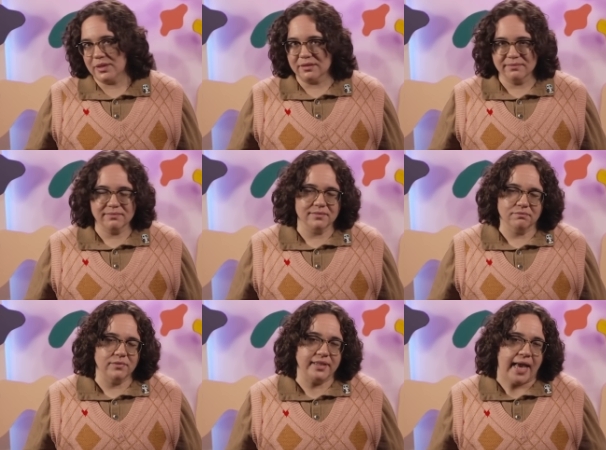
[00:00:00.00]
Well,
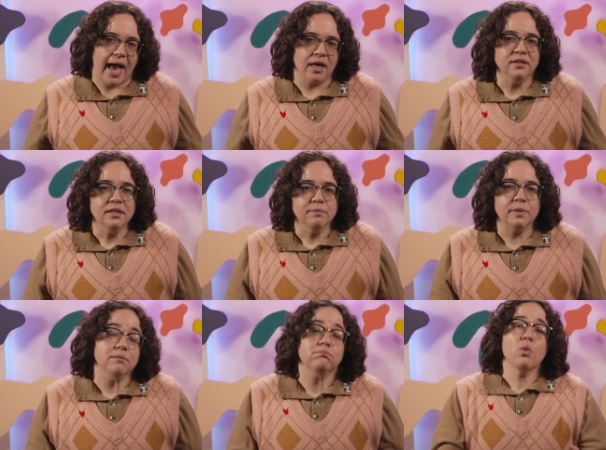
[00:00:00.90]
yeah,
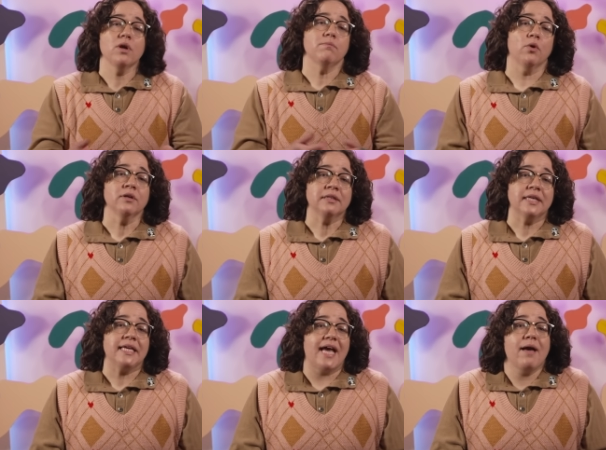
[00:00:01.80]
but more
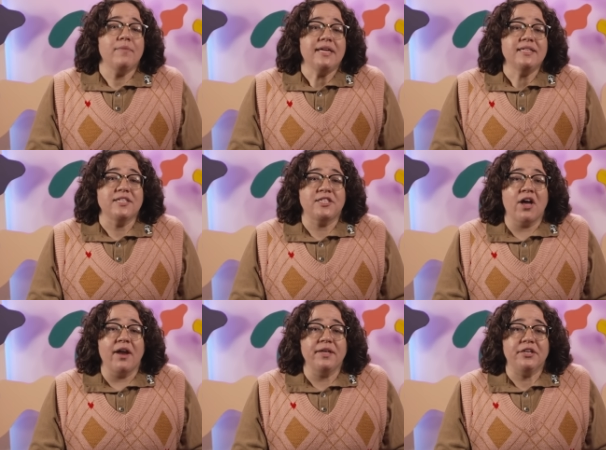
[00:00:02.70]
importantly, that means it's
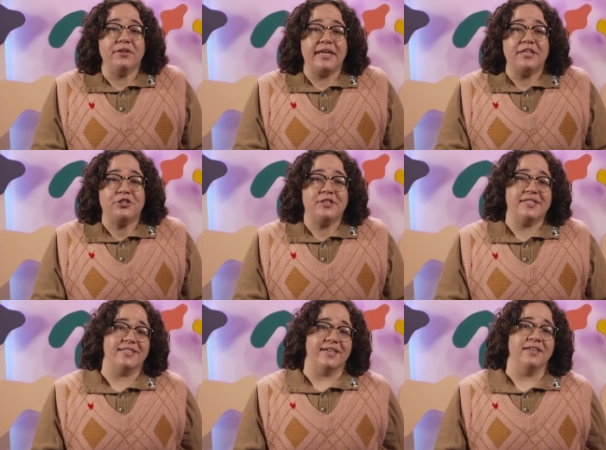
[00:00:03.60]
not in their nature
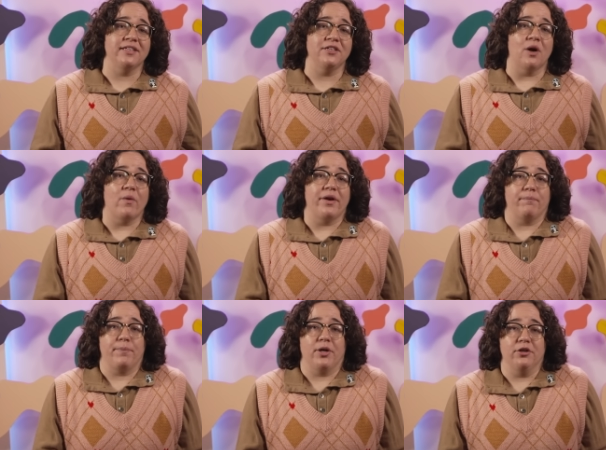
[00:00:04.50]
to suddenly go on a
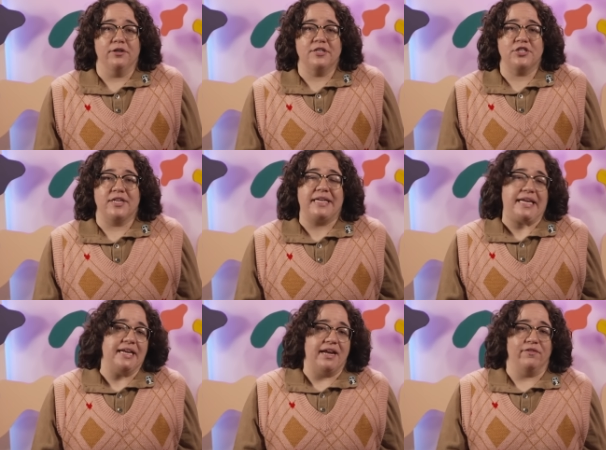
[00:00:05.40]
purge and
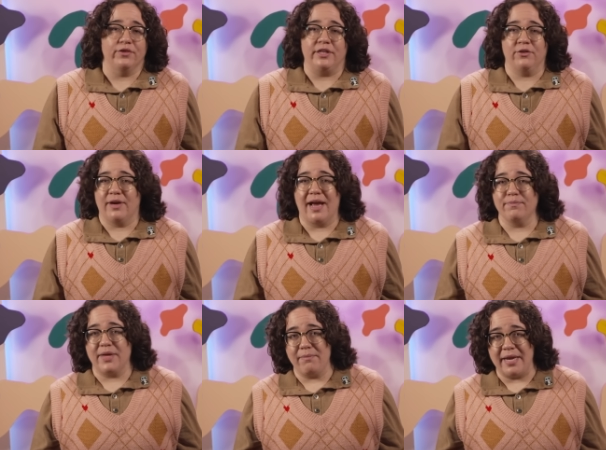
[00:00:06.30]
eat every
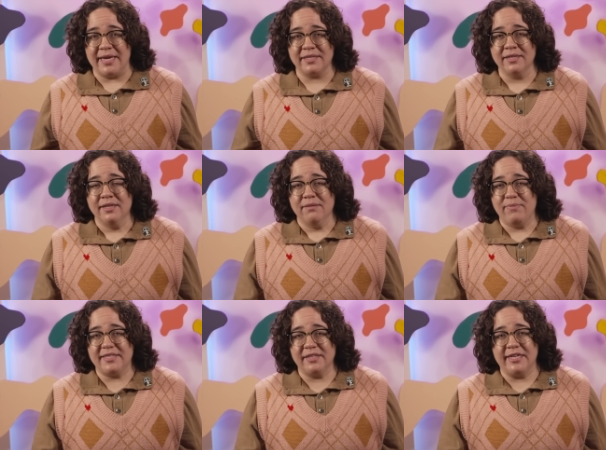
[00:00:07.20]
crab they meet.
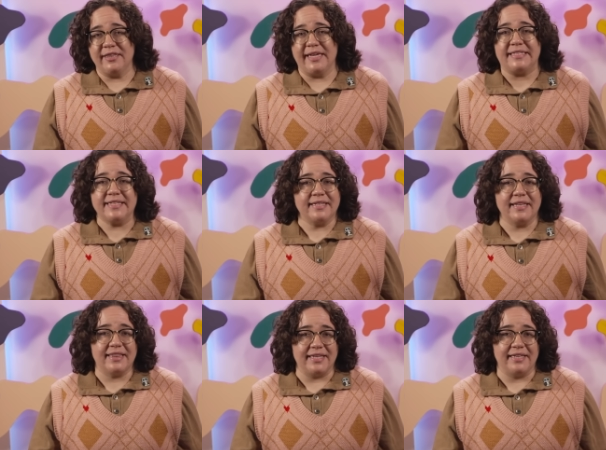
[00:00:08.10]
Basically, they
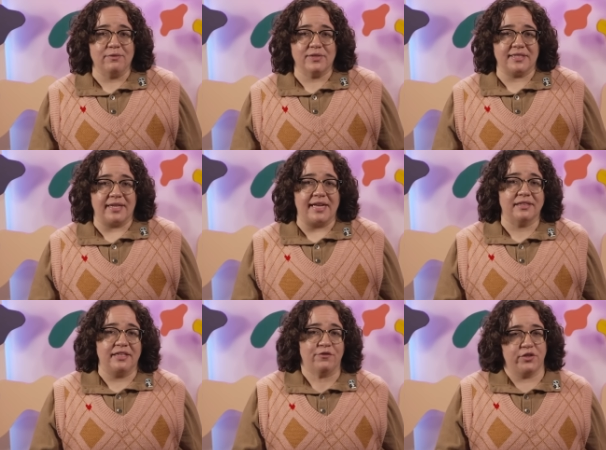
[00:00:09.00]
didn't think it was
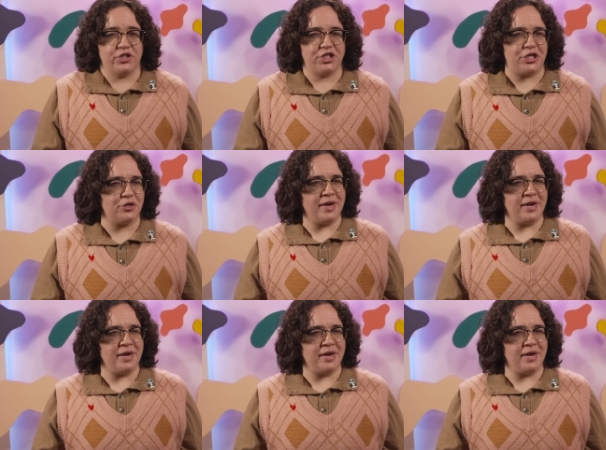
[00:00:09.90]
likely for the sheer